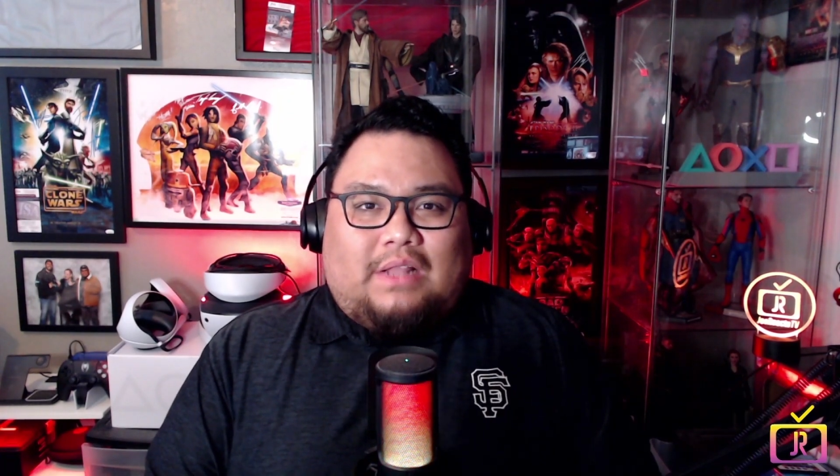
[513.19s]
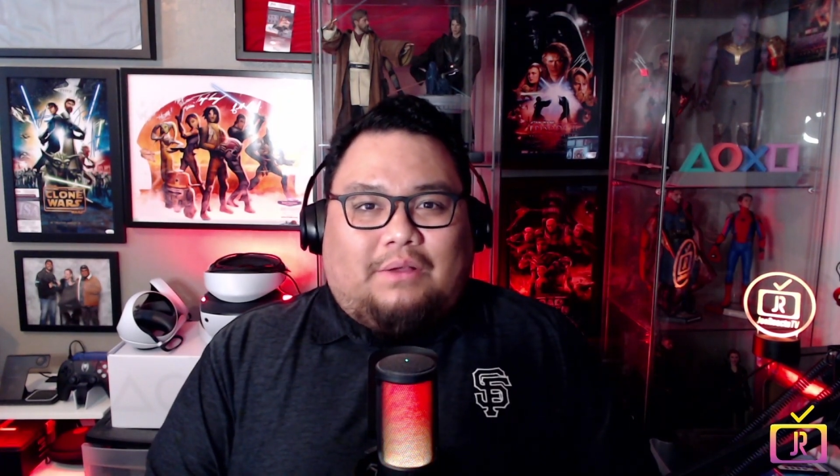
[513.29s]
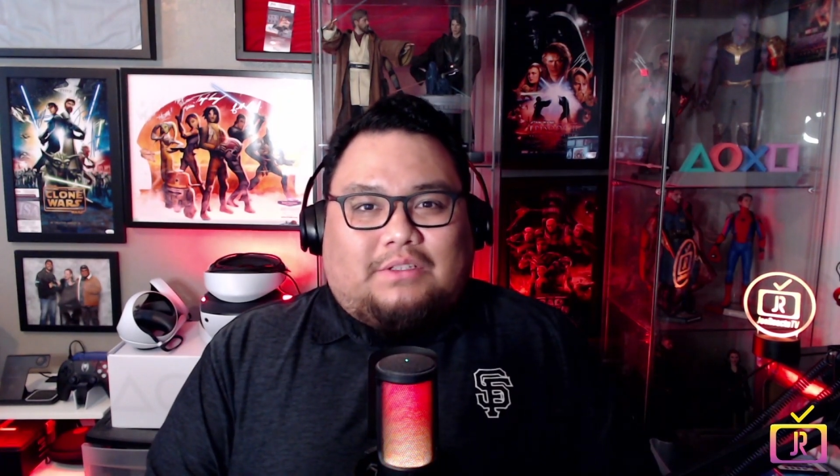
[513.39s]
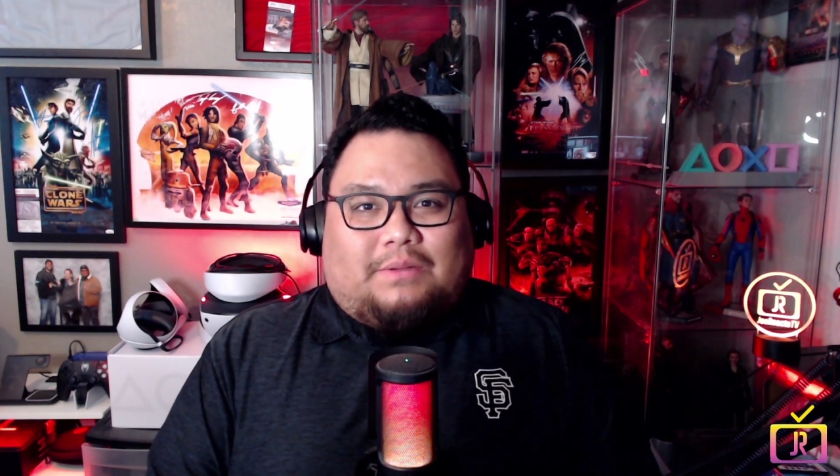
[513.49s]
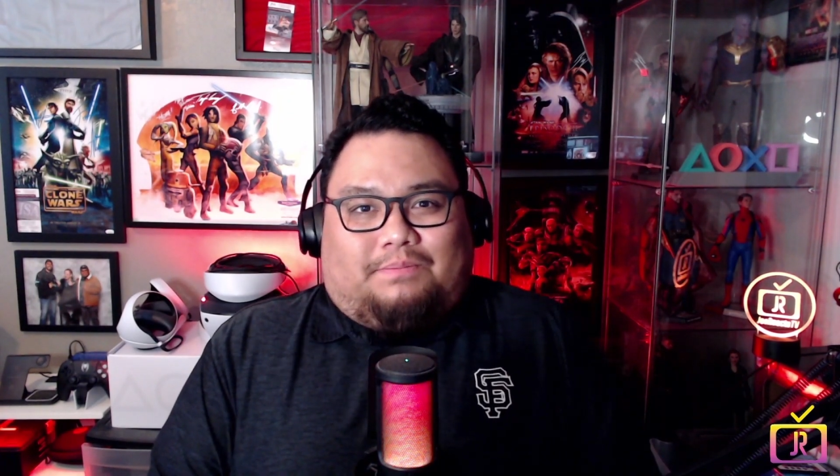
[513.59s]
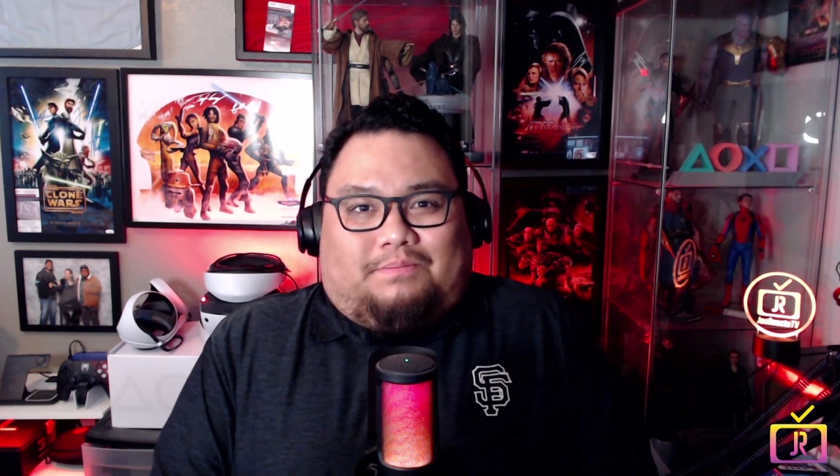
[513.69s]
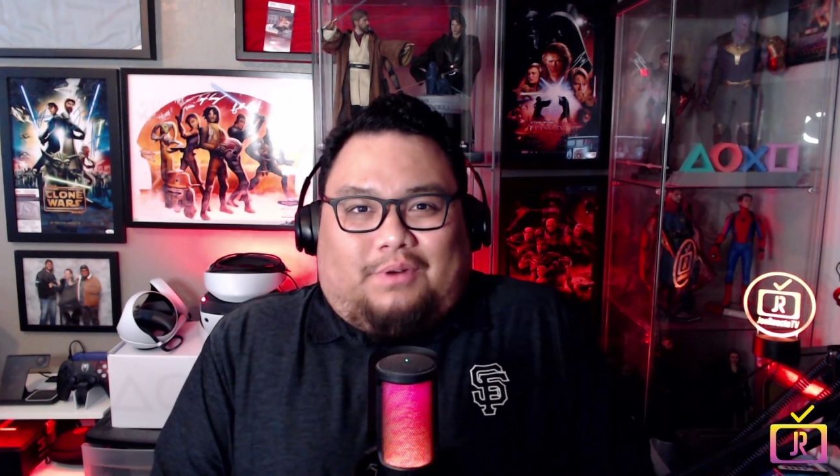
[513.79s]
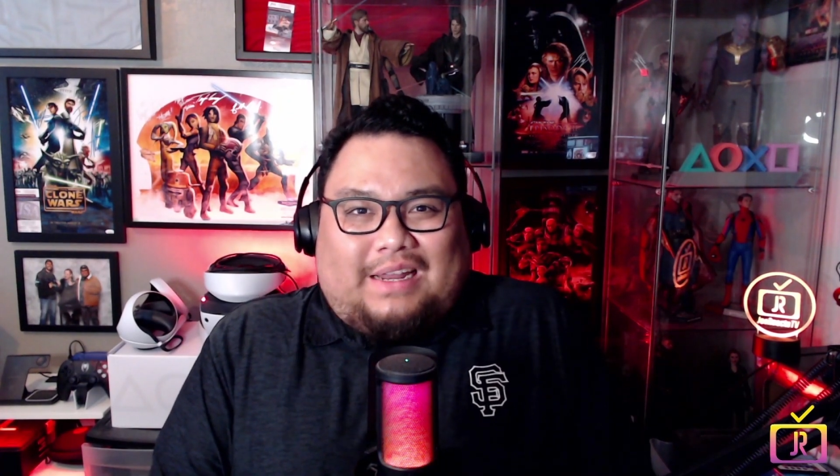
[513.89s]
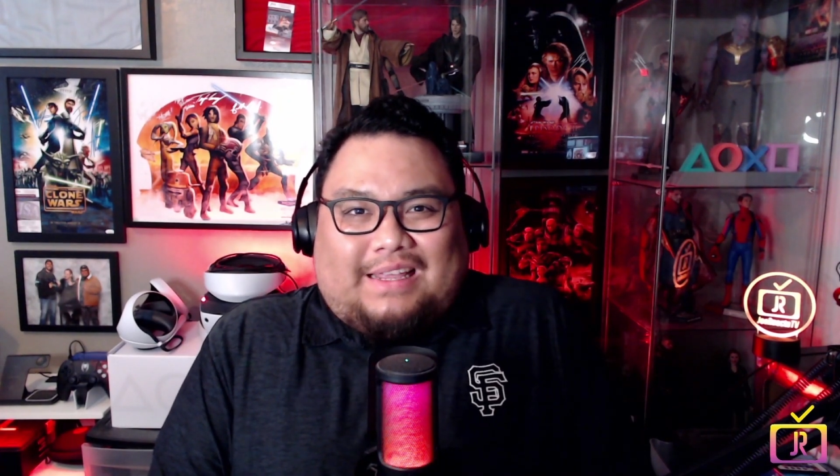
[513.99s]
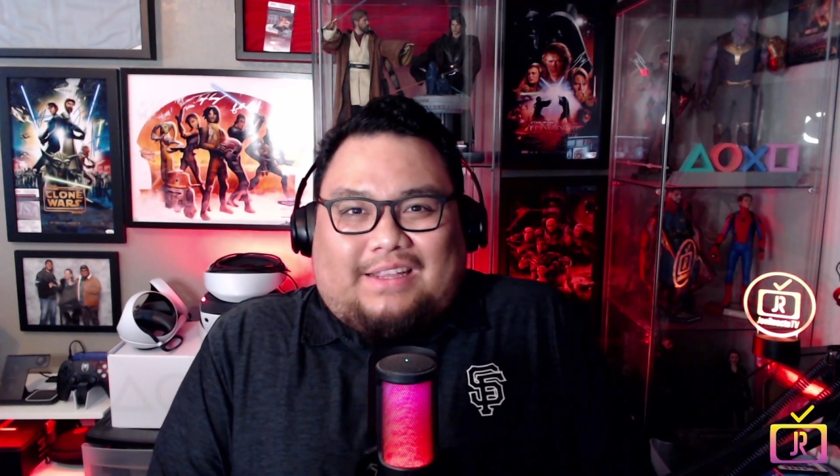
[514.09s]
That was a
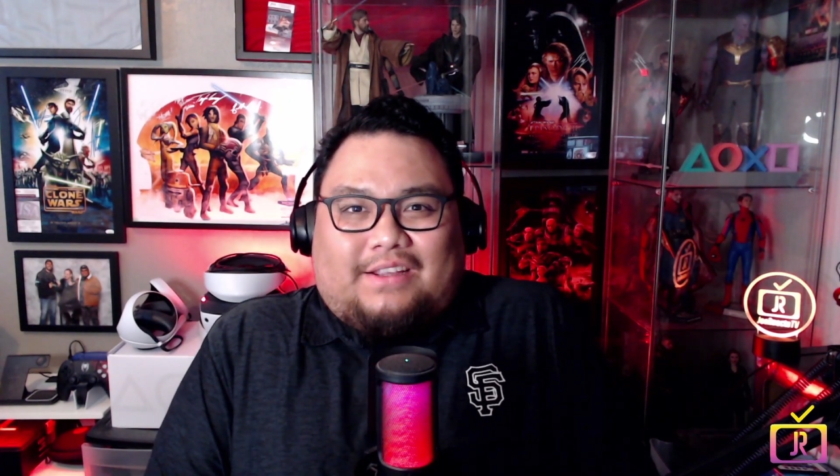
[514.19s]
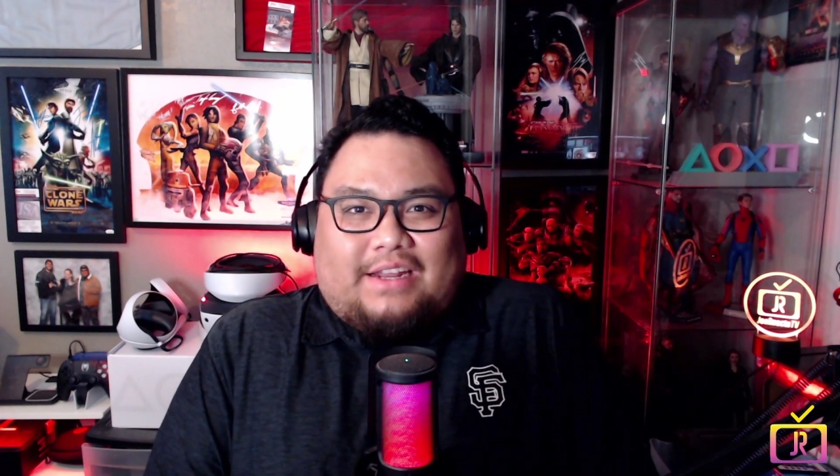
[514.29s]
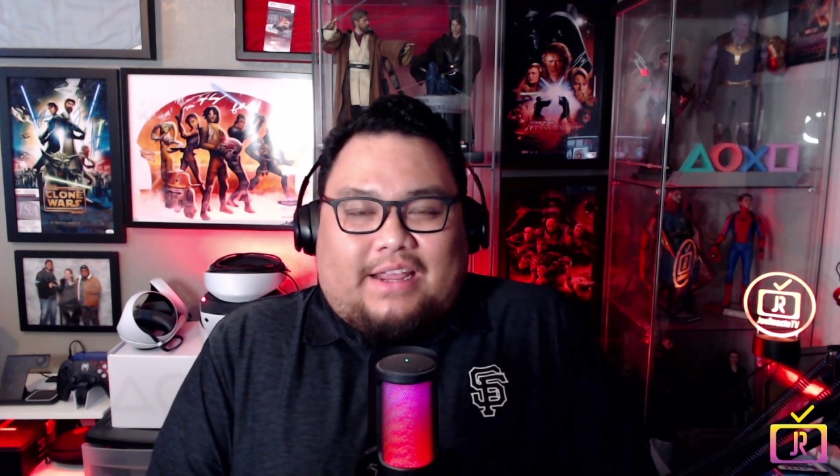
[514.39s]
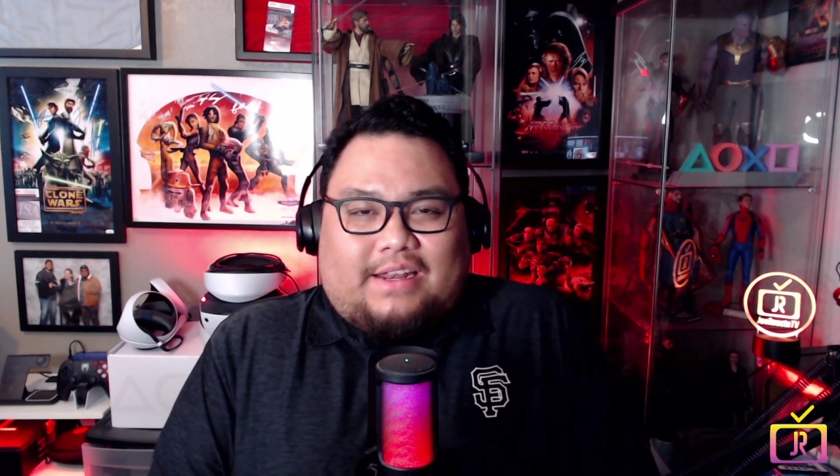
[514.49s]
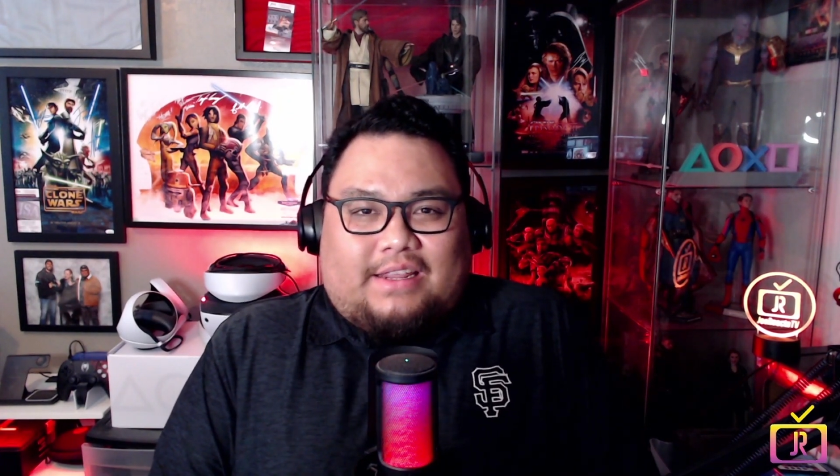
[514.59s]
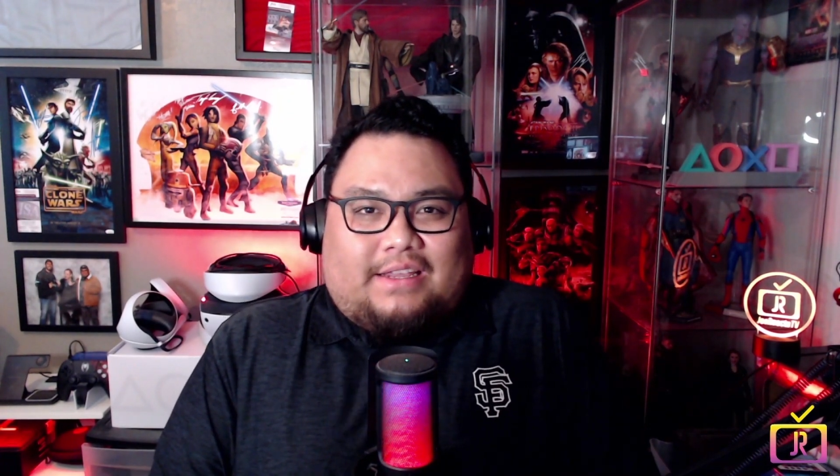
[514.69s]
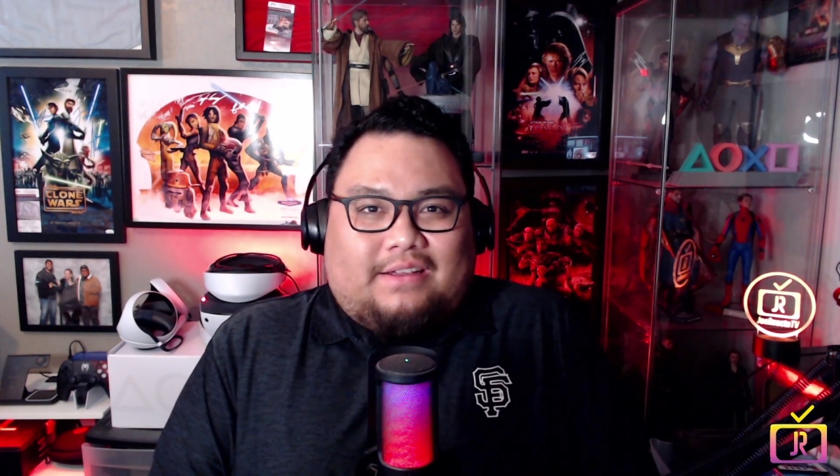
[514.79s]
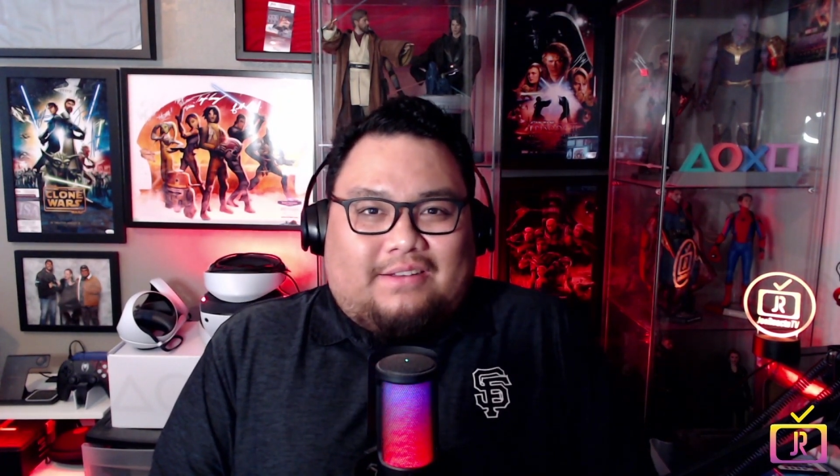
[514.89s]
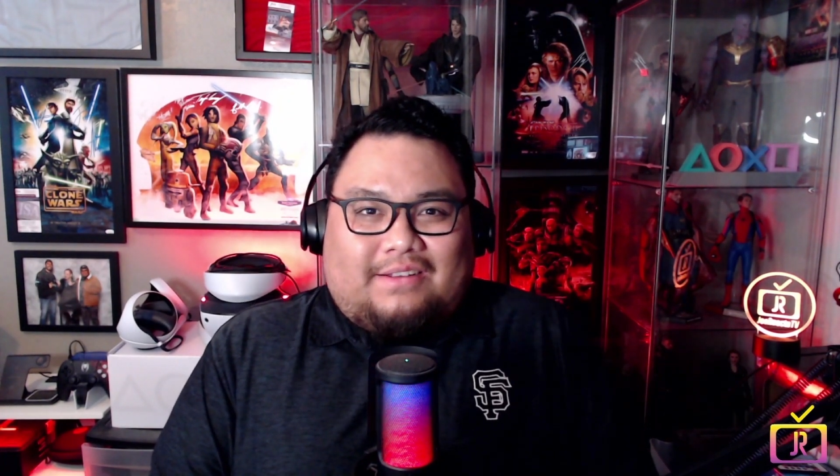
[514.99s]
pretty good ending.